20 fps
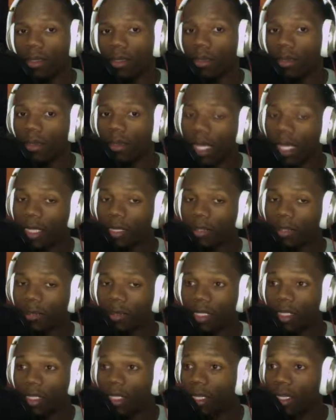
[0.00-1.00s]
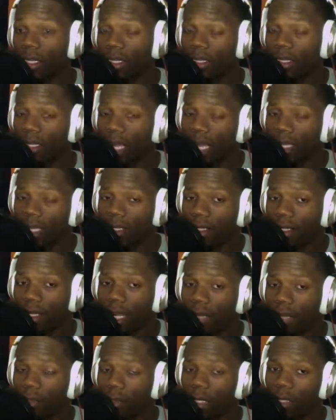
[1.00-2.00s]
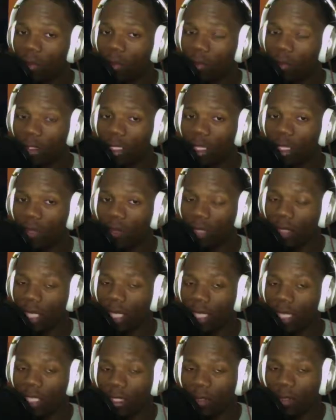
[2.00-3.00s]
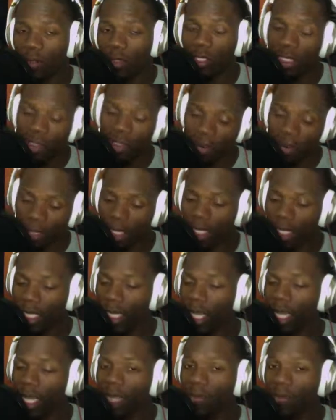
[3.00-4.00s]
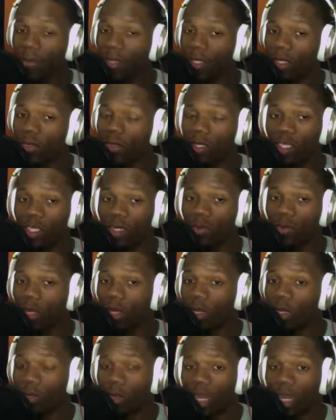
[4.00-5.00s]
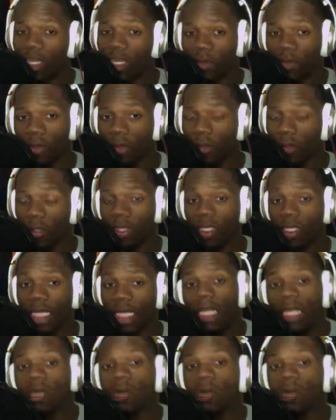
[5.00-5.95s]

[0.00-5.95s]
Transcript: like a Deshaun Jackson, like when he was there, when Chip Kelly had him, when you can just run past people because they